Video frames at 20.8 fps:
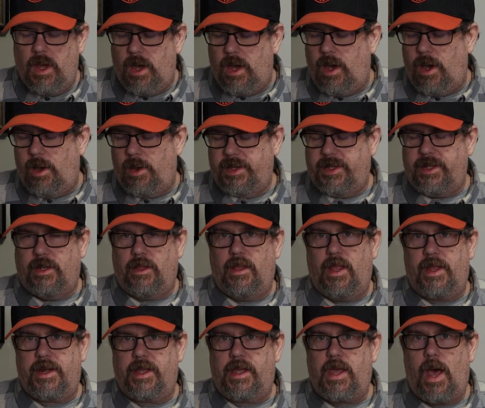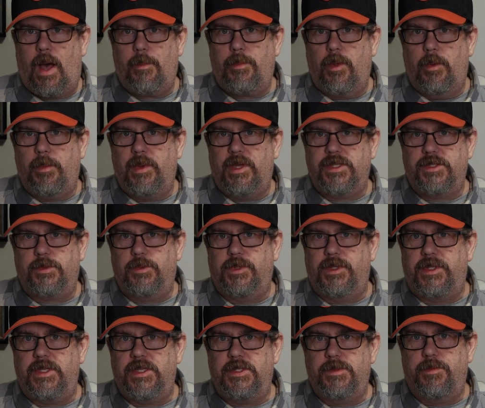I get a lot of compliments
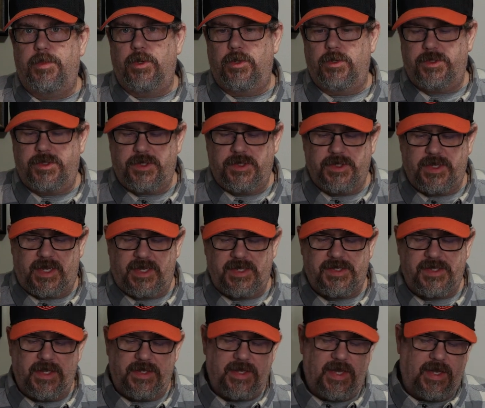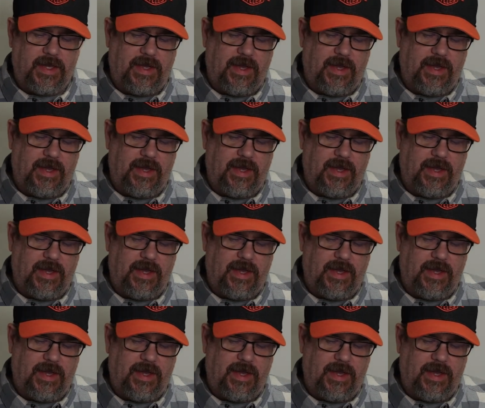with these boots because, like I said,